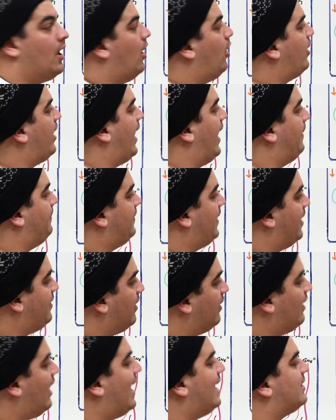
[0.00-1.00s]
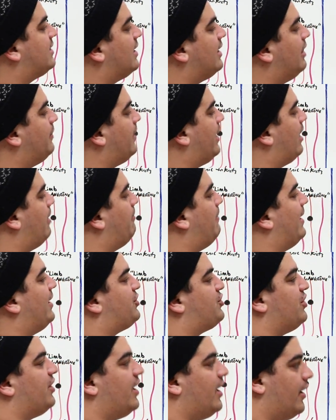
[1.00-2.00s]
Okay, and the last thing that we got to
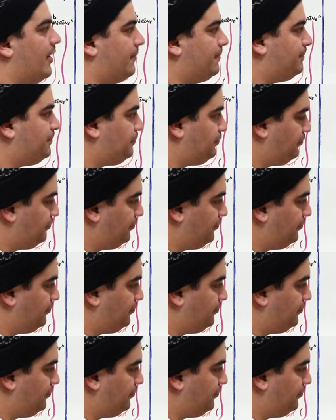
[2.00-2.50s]
mention here